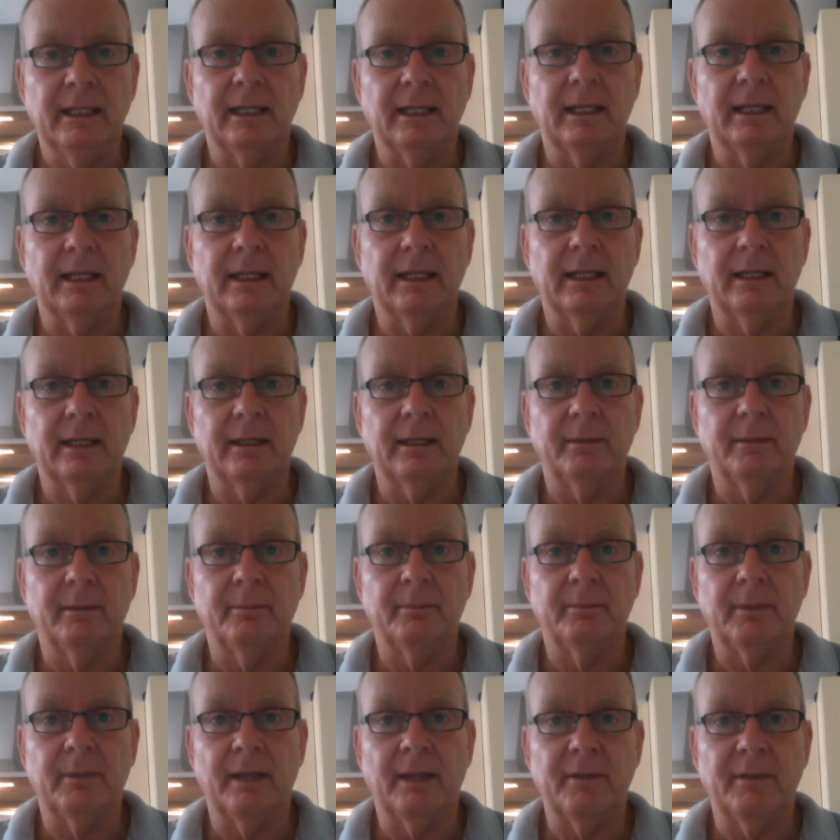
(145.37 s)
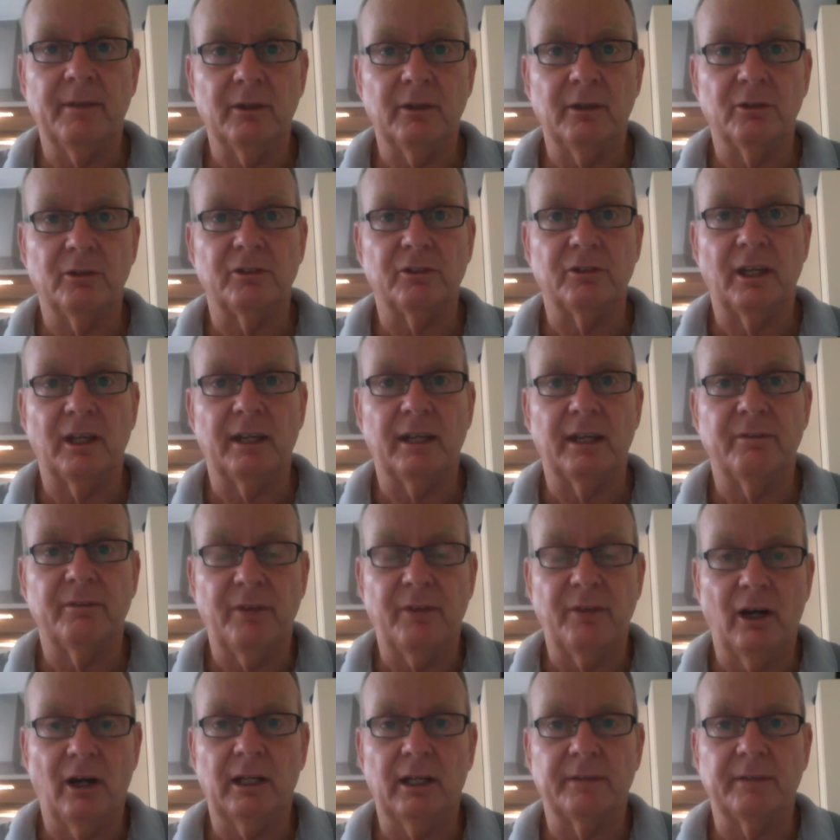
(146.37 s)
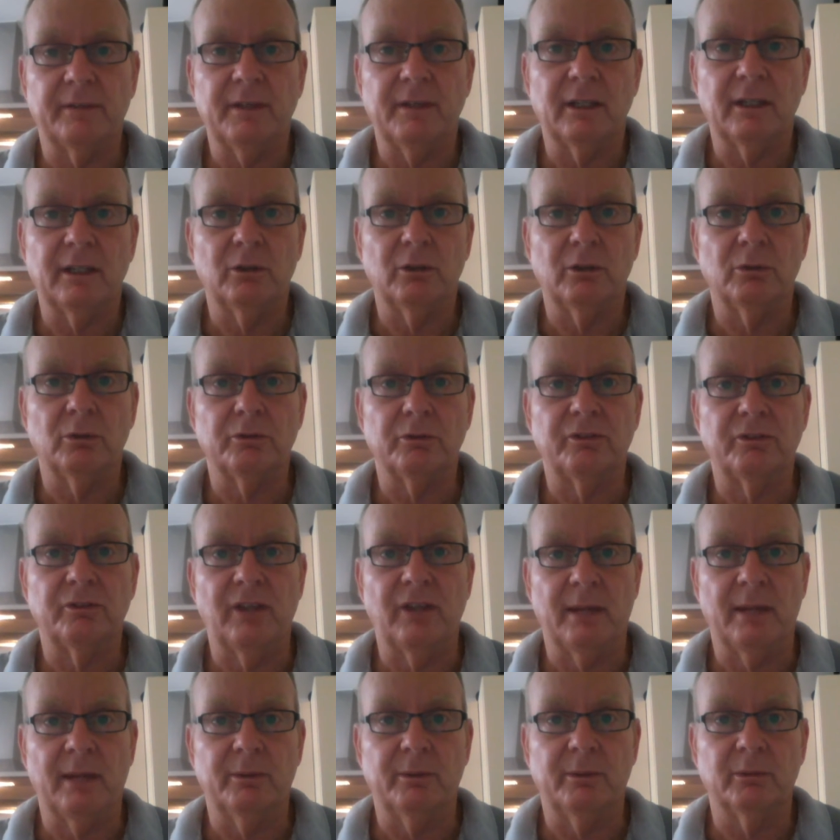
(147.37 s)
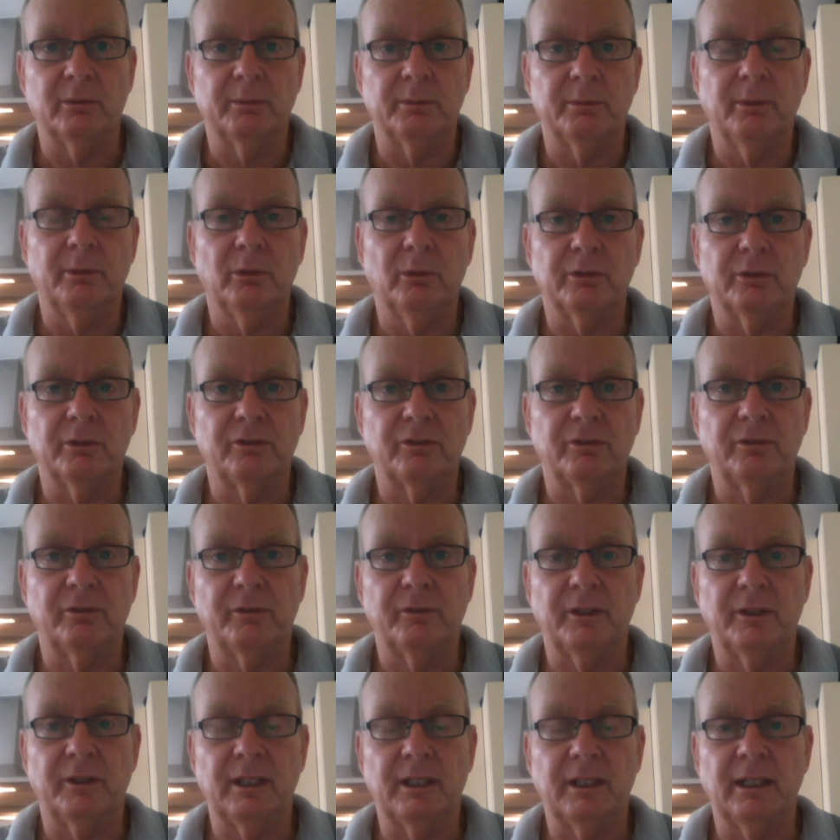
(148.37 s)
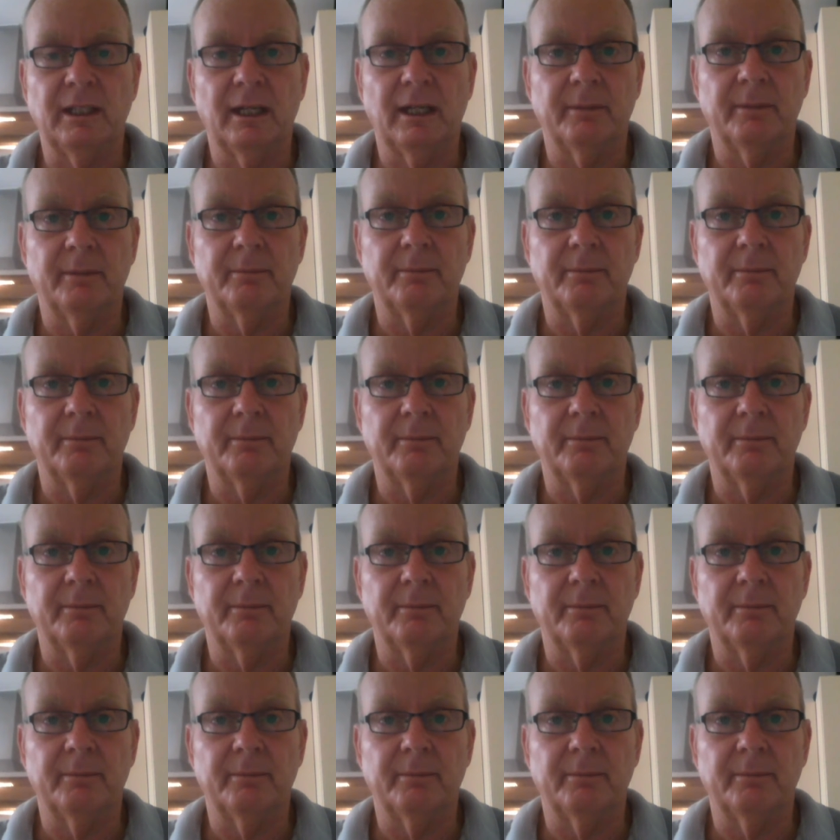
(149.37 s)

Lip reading: and there is a file in there called sample reports for the